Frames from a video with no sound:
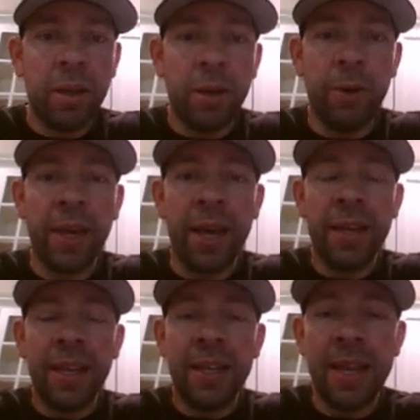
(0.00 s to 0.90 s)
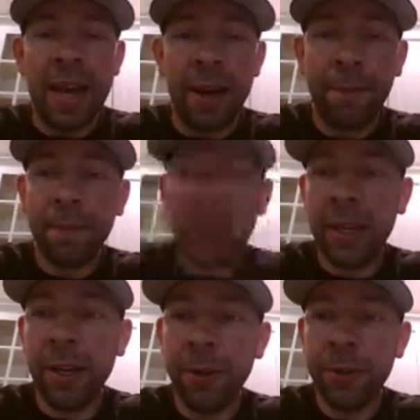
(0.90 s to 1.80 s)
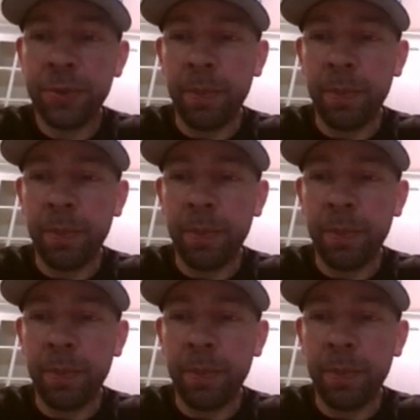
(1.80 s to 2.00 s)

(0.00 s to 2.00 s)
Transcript: Okay. Now, here's